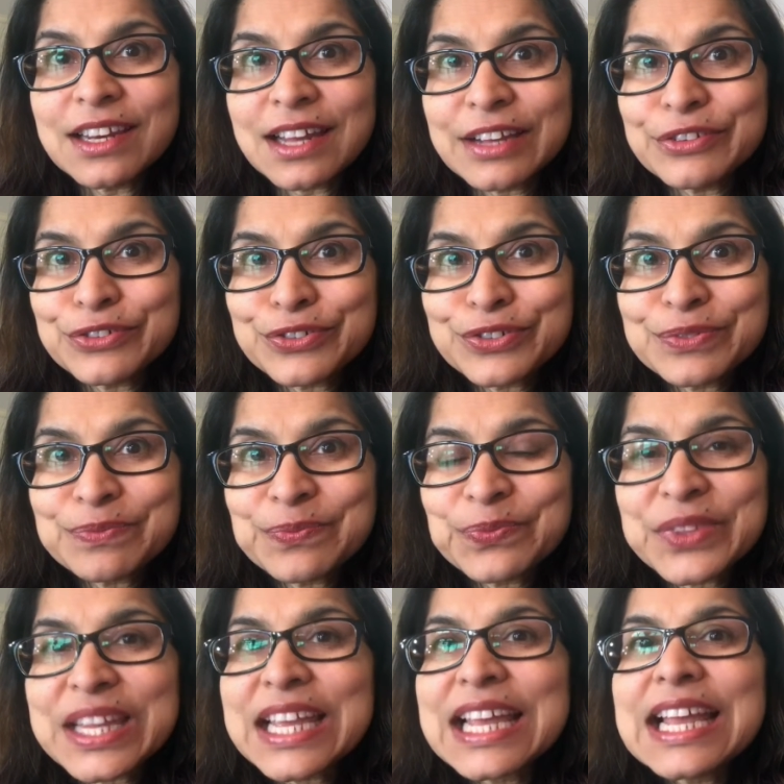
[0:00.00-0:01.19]
life.
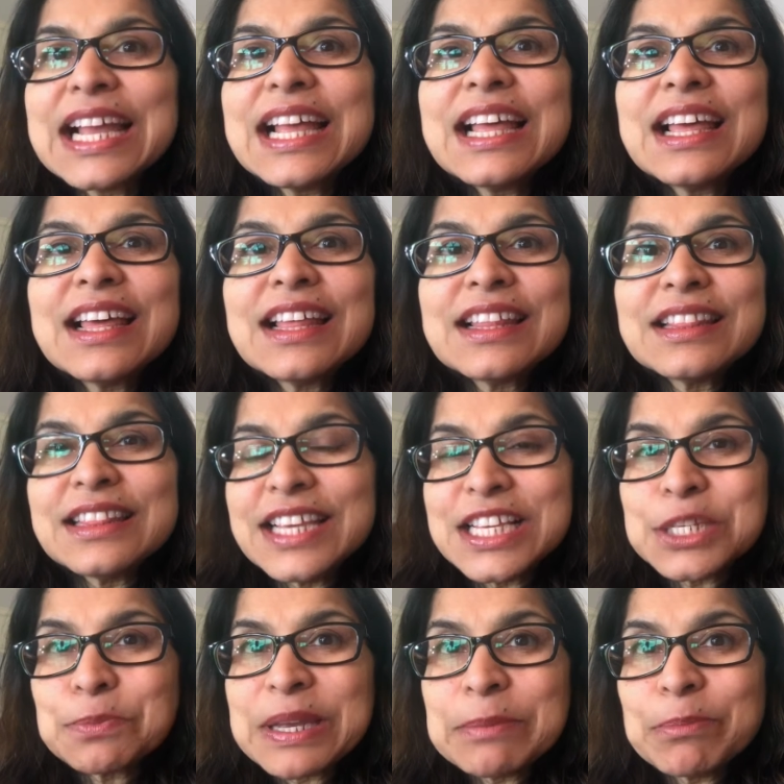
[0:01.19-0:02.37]

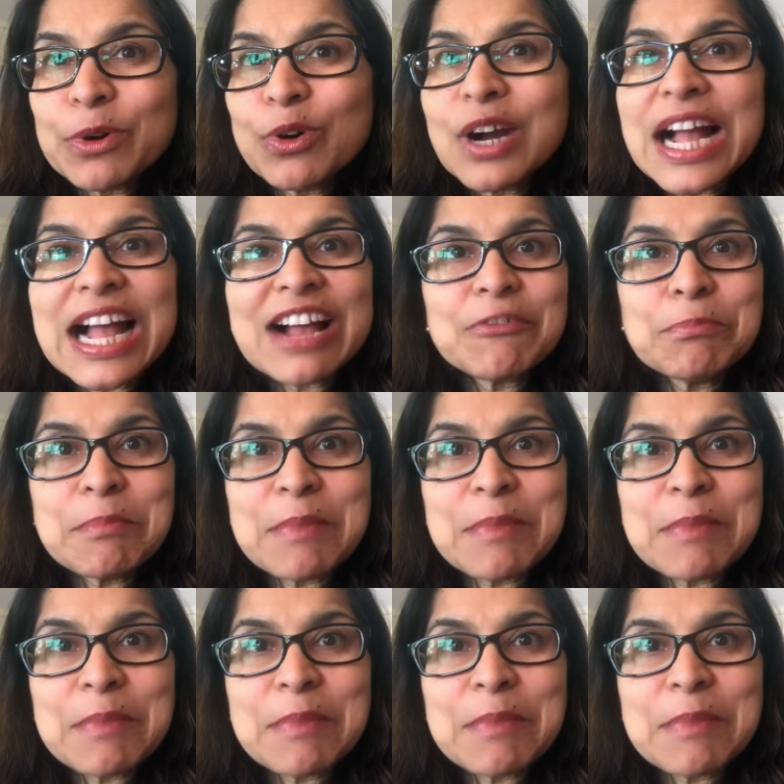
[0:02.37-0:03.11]
These people have